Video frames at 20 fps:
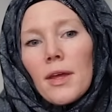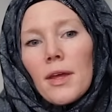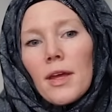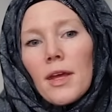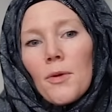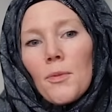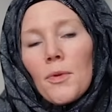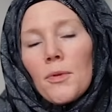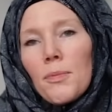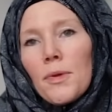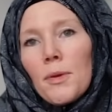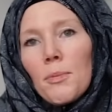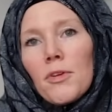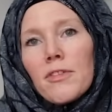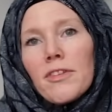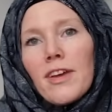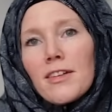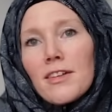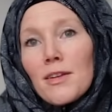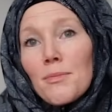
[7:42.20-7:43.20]
it would be
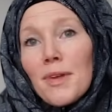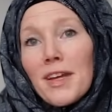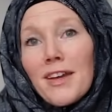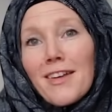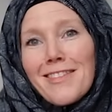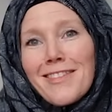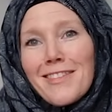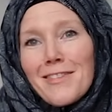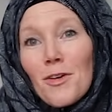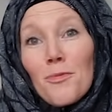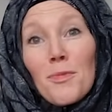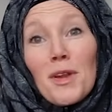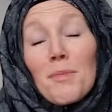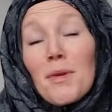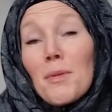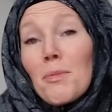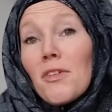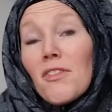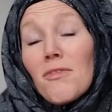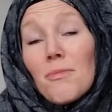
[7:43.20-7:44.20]
protected because so many
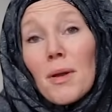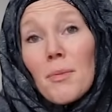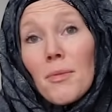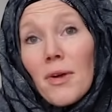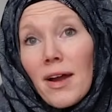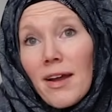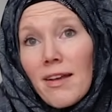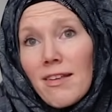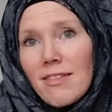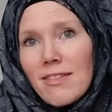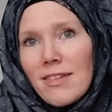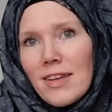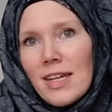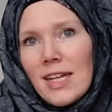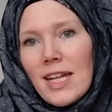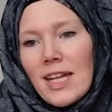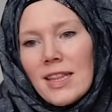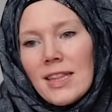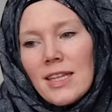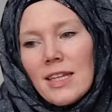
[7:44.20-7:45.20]
people have memorized it,
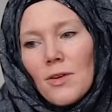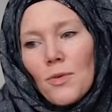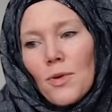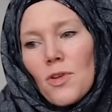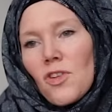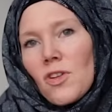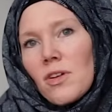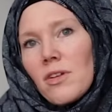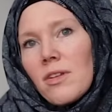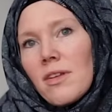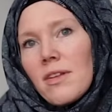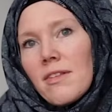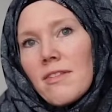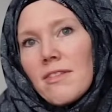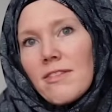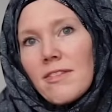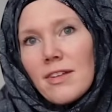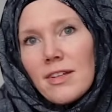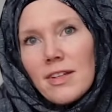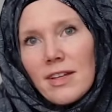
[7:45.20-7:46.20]
and the original is
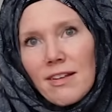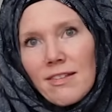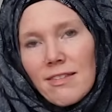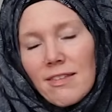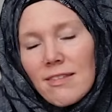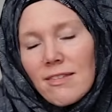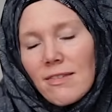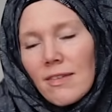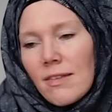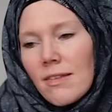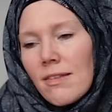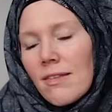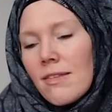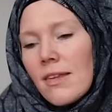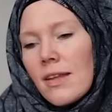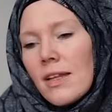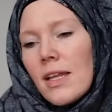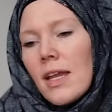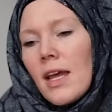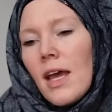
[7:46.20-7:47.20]
still in existence.
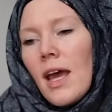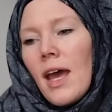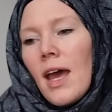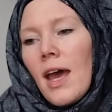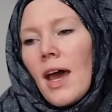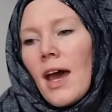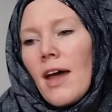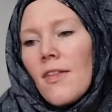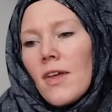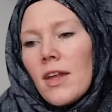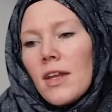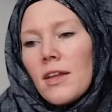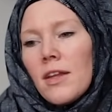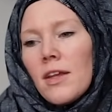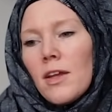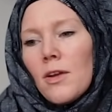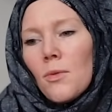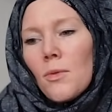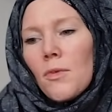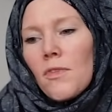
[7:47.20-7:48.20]
And then
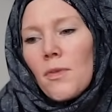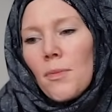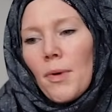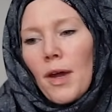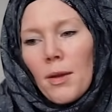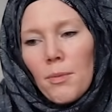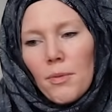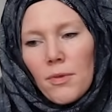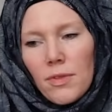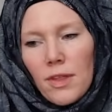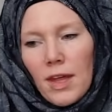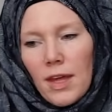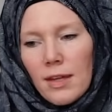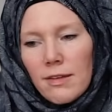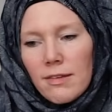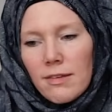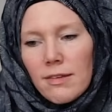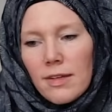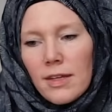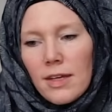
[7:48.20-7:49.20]
here was the Bible
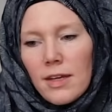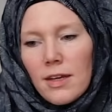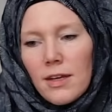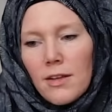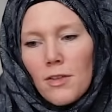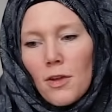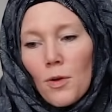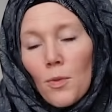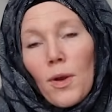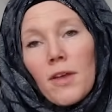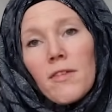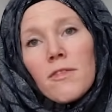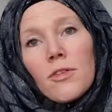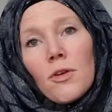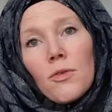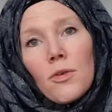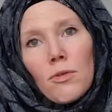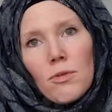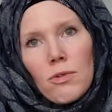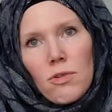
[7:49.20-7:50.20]
that there was
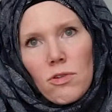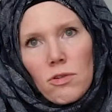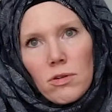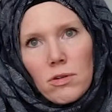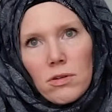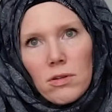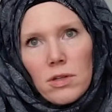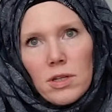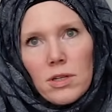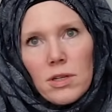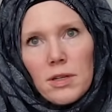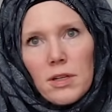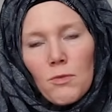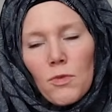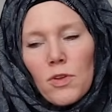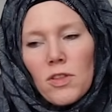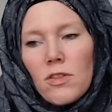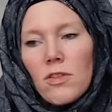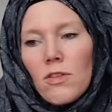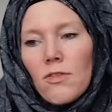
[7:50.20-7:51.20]
no original, and
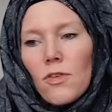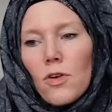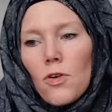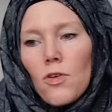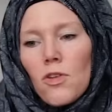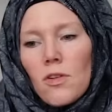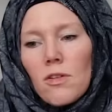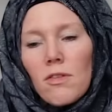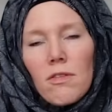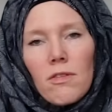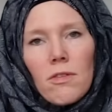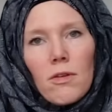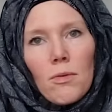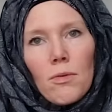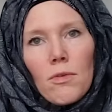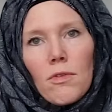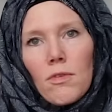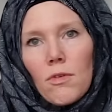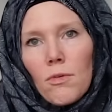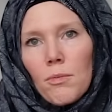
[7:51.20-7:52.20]
within the versions there
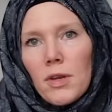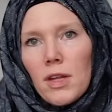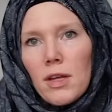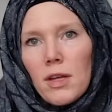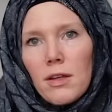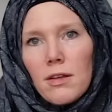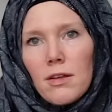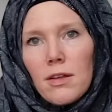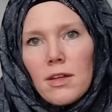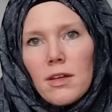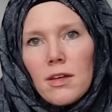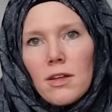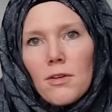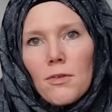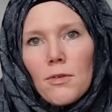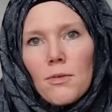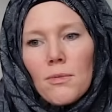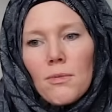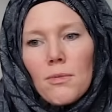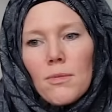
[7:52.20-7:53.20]
were so many, you
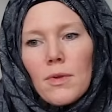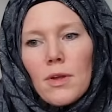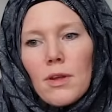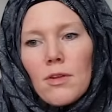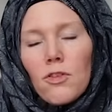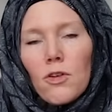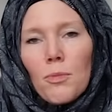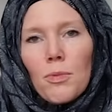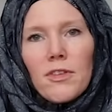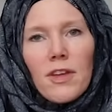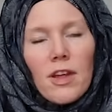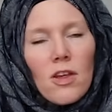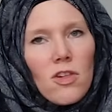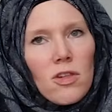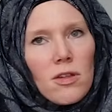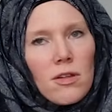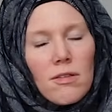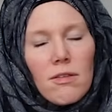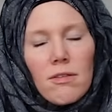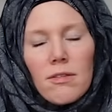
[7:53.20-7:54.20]
know,
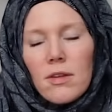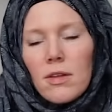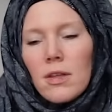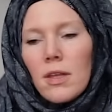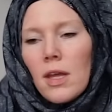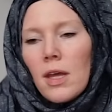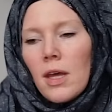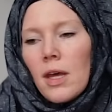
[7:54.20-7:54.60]
interpretations. And